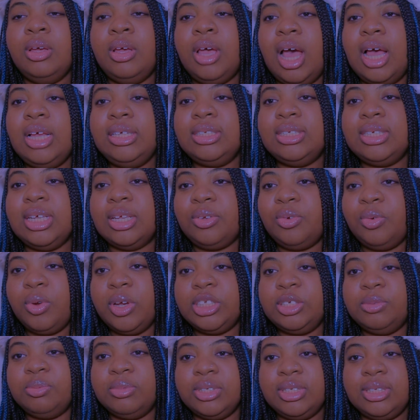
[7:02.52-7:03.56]
I said
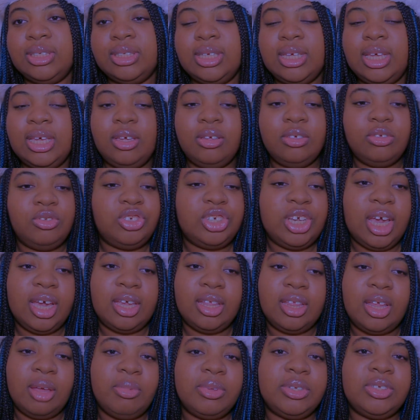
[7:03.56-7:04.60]
Christmas. See, you
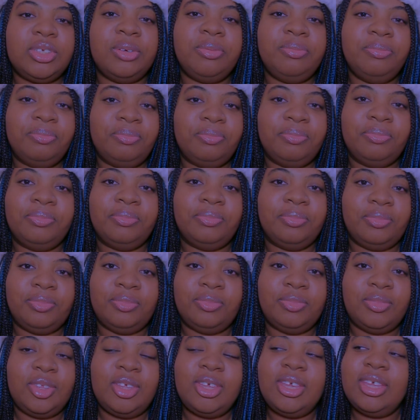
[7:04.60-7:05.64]
jacking up. It's
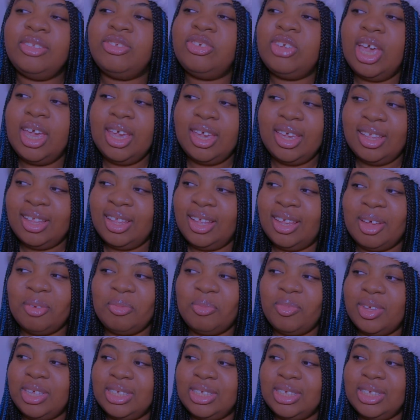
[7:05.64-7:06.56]
you jacking up.